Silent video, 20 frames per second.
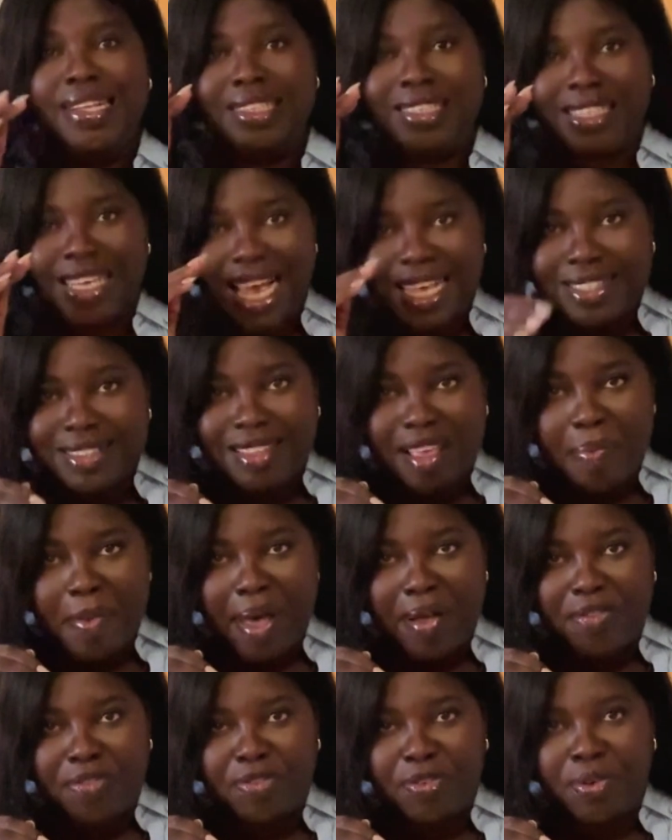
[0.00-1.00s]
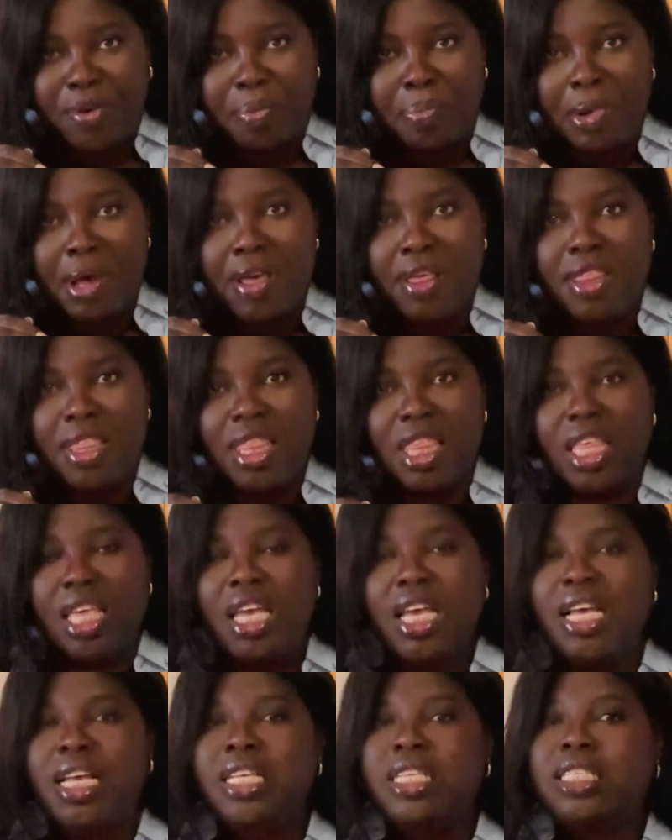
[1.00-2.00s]
Test them out for a month.
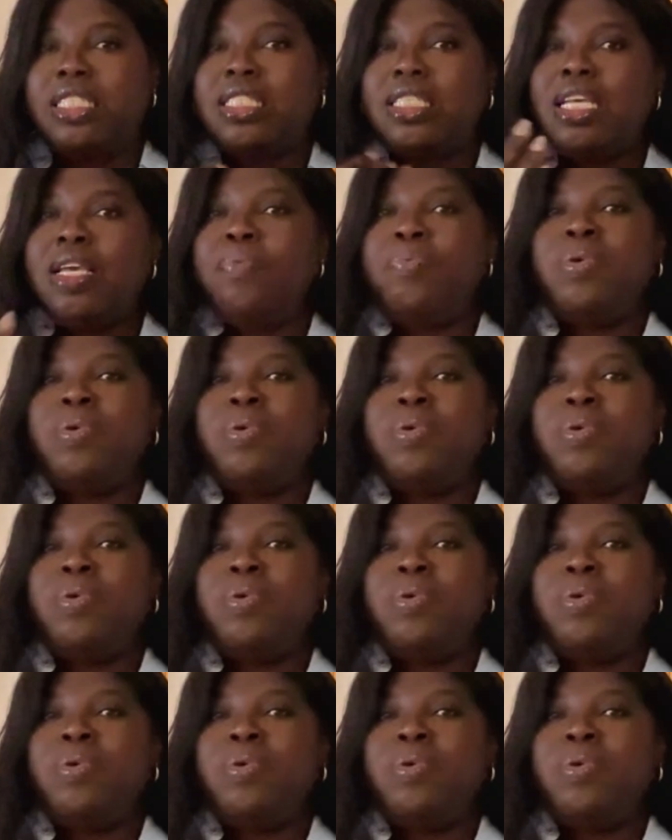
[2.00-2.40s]
See